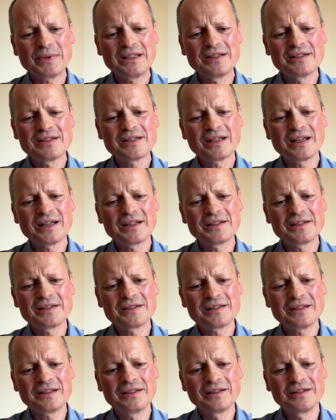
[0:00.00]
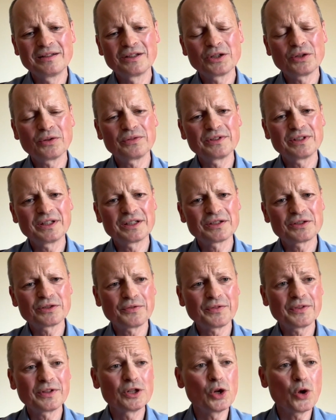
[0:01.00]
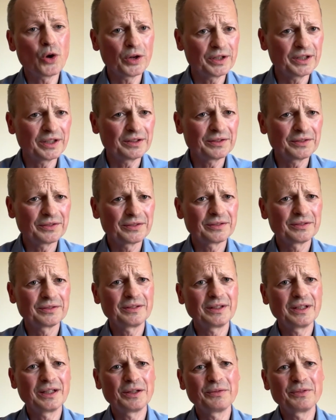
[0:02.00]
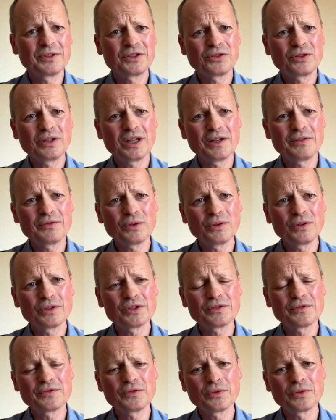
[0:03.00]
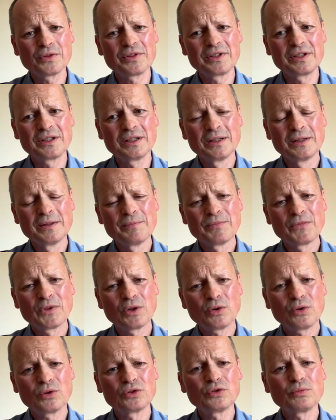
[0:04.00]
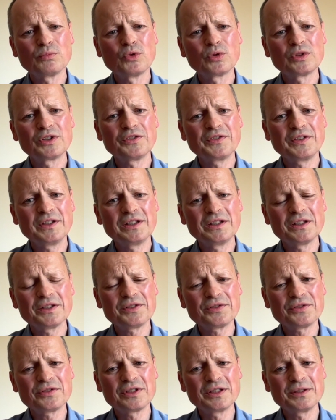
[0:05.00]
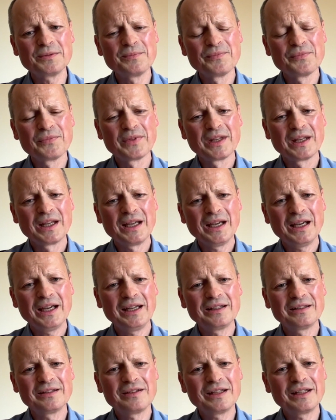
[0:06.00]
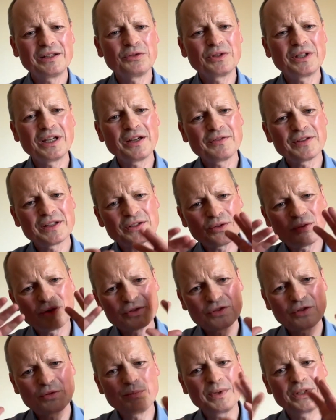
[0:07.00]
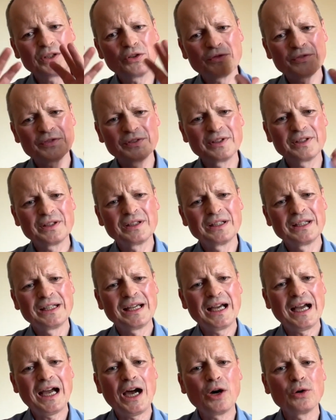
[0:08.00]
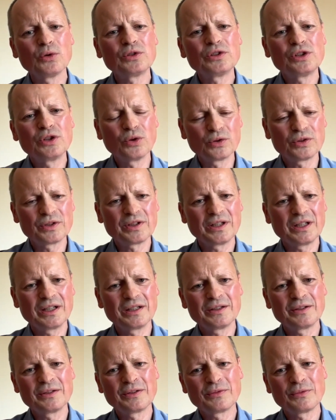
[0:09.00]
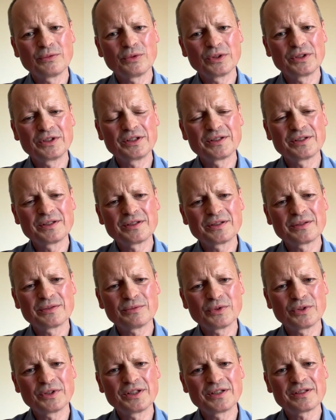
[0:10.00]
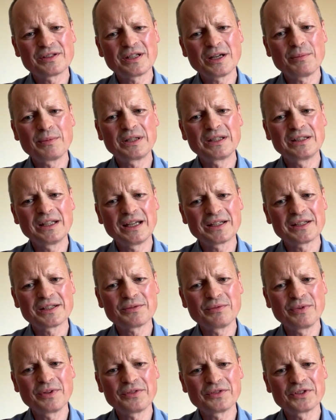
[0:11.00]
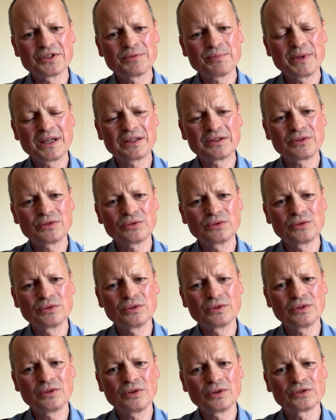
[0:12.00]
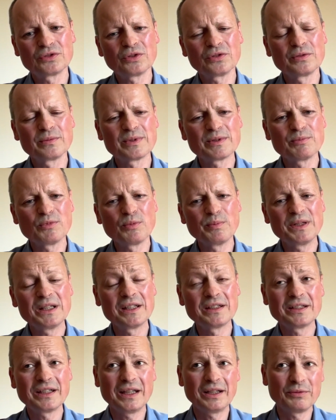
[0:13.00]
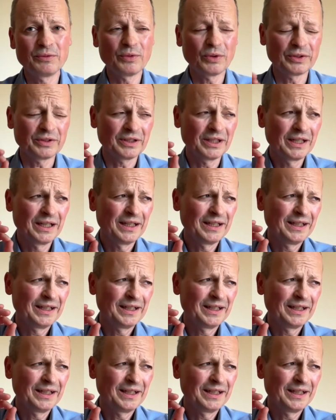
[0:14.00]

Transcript: insights in the context of the learnings, yeah, which you have also for the automotive industry, and that you gave us also a bit of an outlook, yeah, what is coming next with respect to autonomous mobility. And what